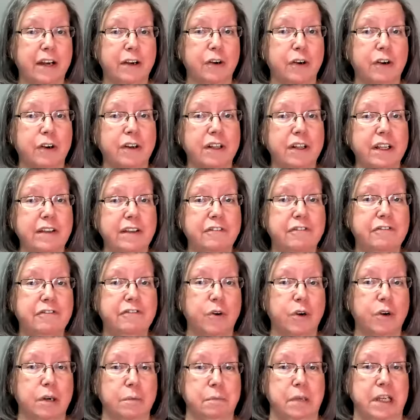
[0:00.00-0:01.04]
that early
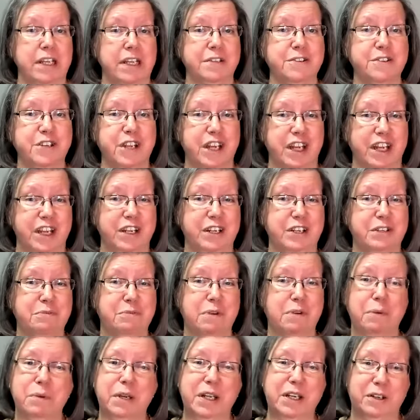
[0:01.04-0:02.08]
forming stage
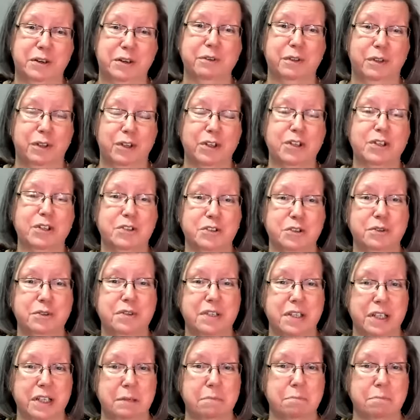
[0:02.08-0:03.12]
where we don't look too
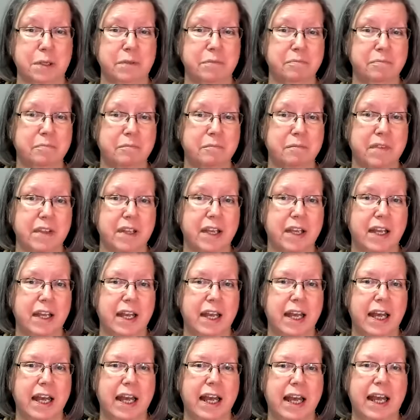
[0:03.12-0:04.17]
deep.
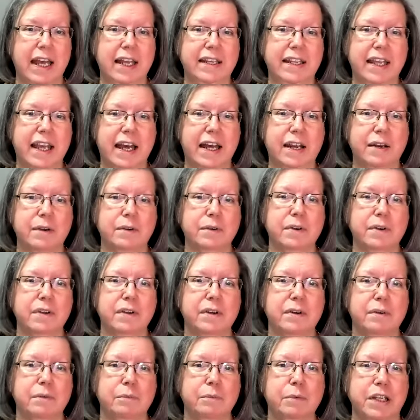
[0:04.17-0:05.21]
And yet,
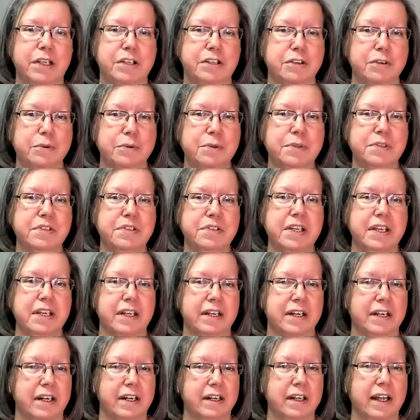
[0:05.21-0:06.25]
we do see
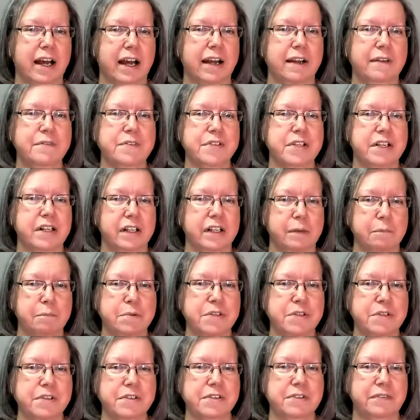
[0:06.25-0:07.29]
in our lives
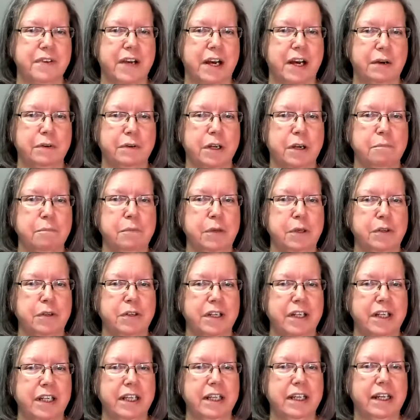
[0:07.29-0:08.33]
glimpses of how
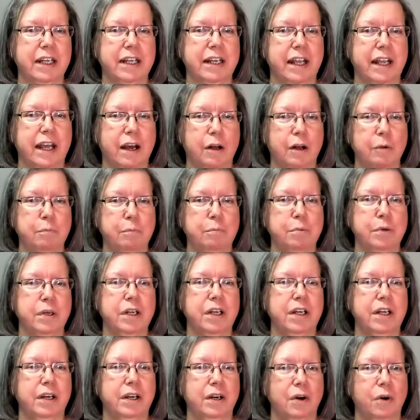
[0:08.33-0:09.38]
community can help
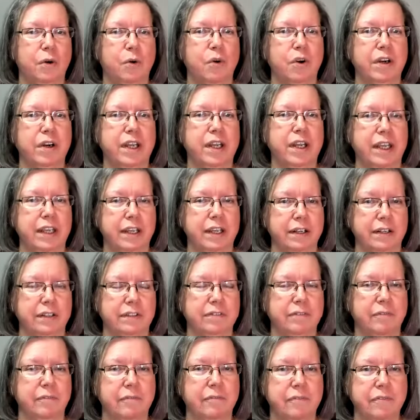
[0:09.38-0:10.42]
or
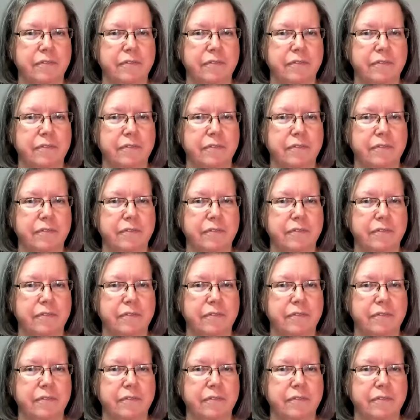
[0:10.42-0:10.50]
heal.